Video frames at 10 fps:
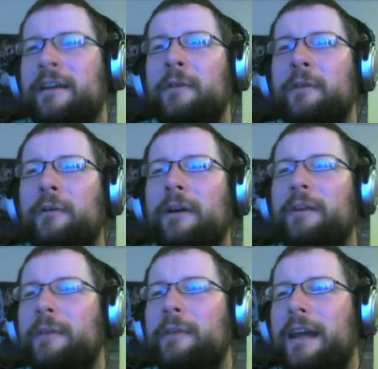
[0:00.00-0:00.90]
we're going
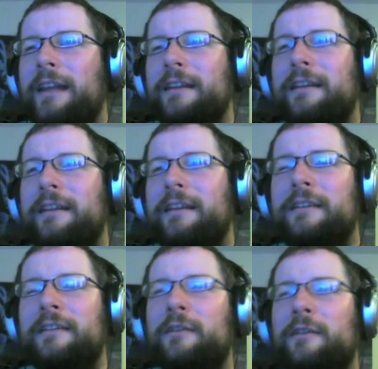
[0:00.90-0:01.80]
to be getting
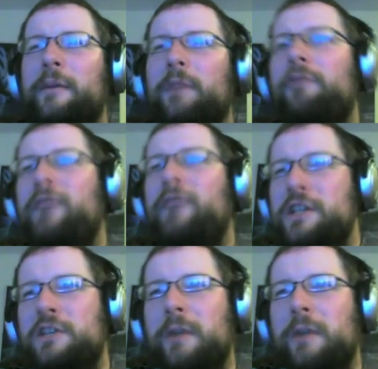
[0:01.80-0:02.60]
this could become a feature